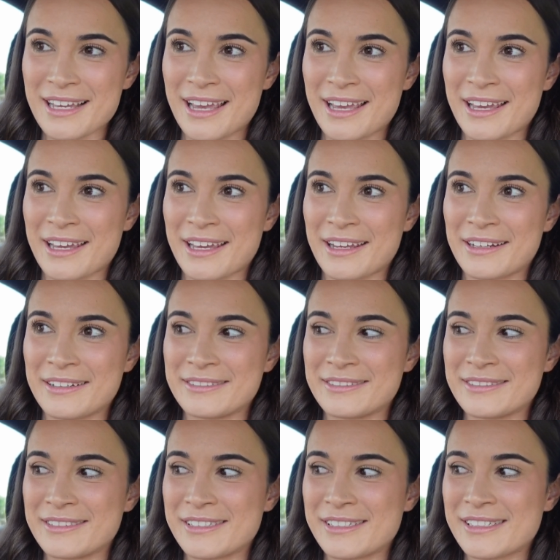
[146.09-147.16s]

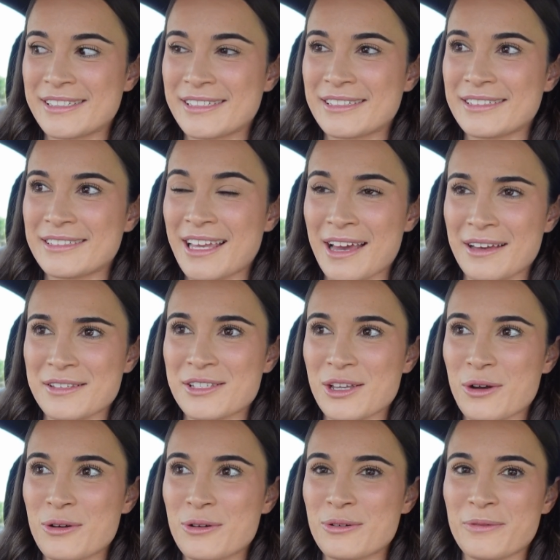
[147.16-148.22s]
And yeah,
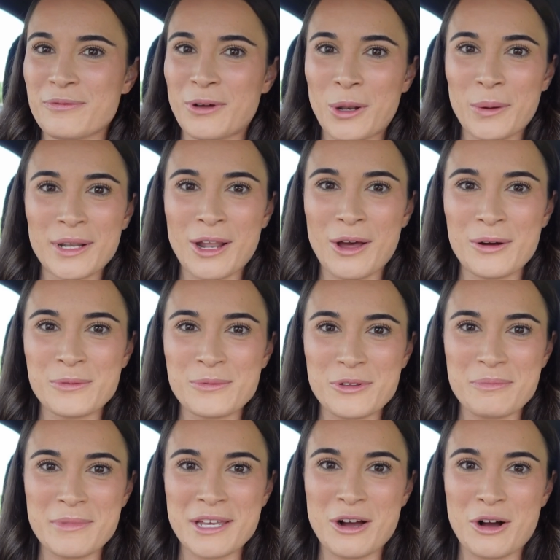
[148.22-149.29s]
so follow along
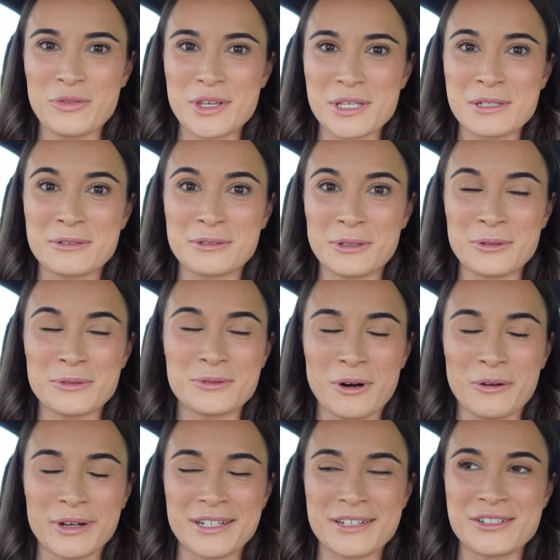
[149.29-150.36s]
with me on this glute
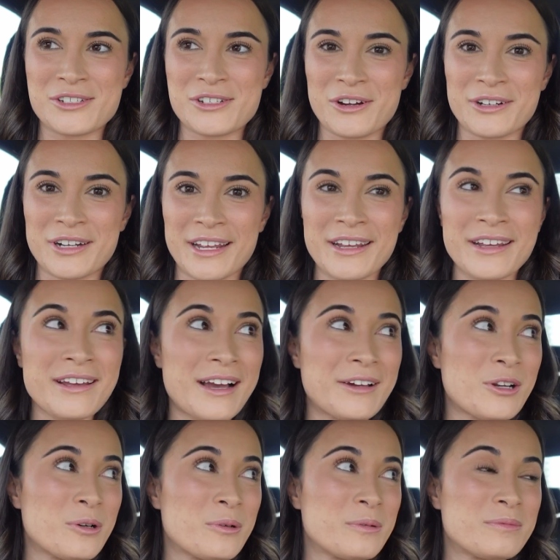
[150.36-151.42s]
growing journey. I
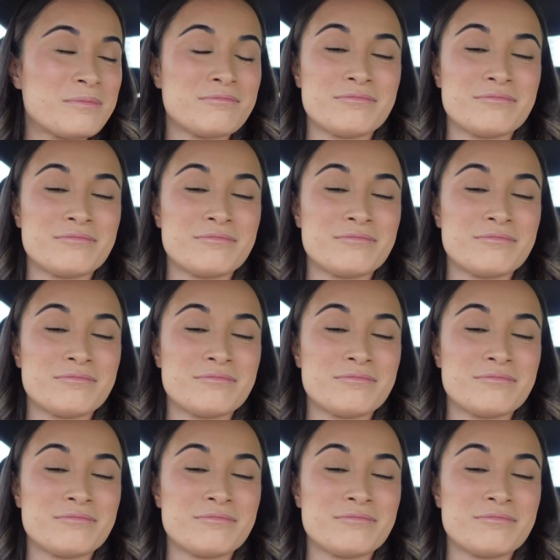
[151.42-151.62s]
know